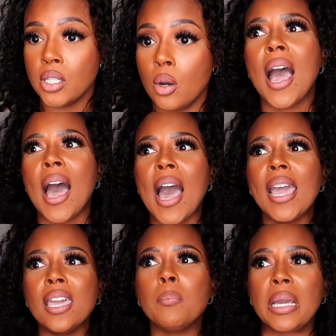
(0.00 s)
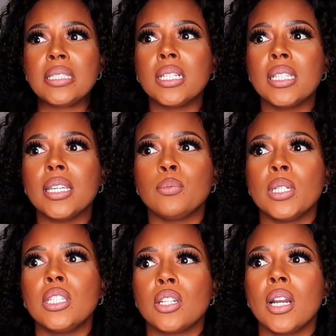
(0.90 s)
So I am basically
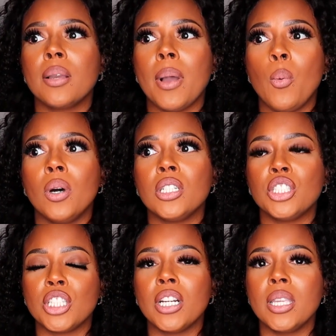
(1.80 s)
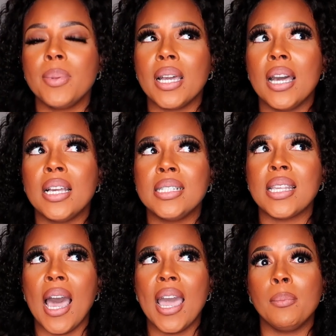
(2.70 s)
restarting my wellness journey because
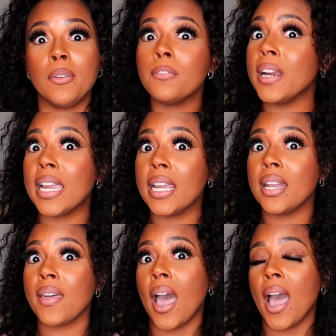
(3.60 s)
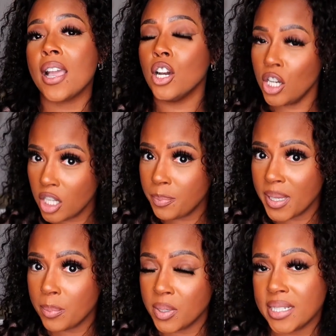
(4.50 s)
I'm afraid that I could
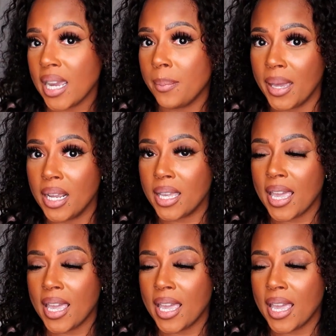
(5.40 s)
be pre-diabetic,